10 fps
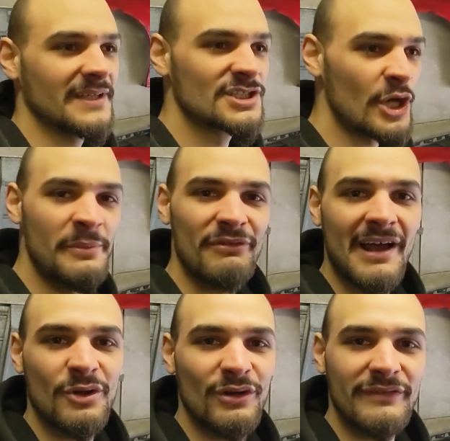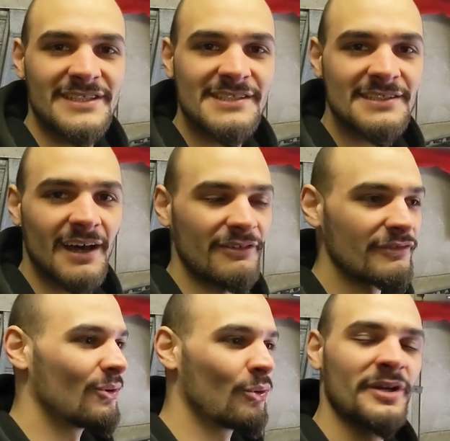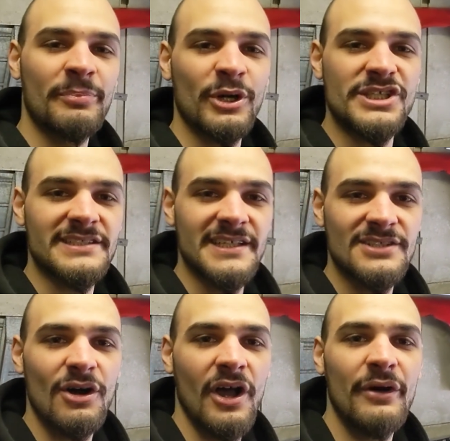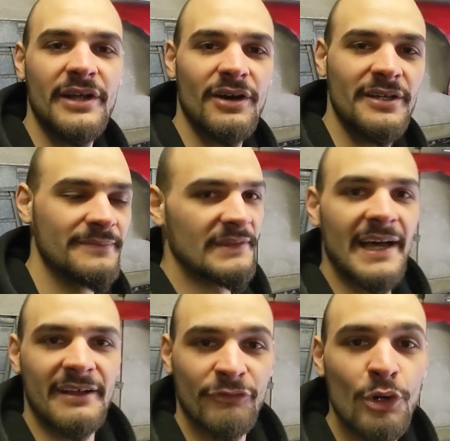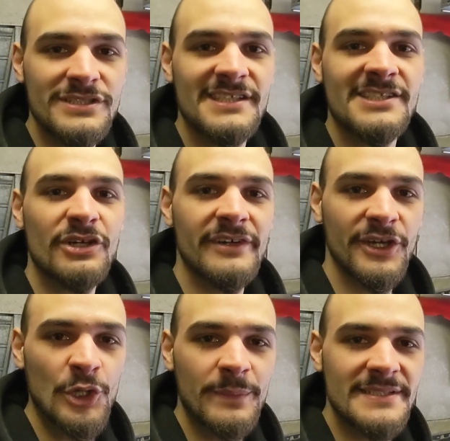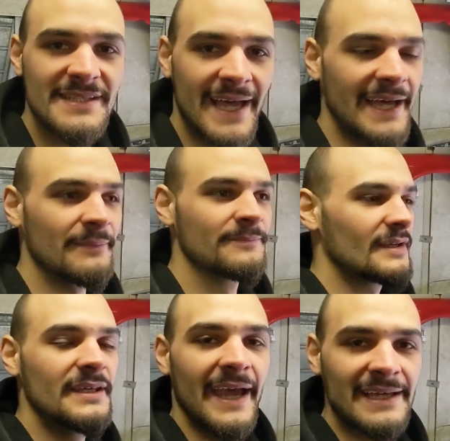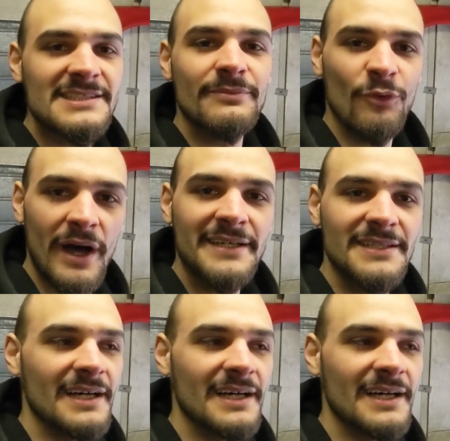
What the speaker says: He showed me around all of his stuff, all the projects he's got going on. And of course the silver coupe is there, getting some work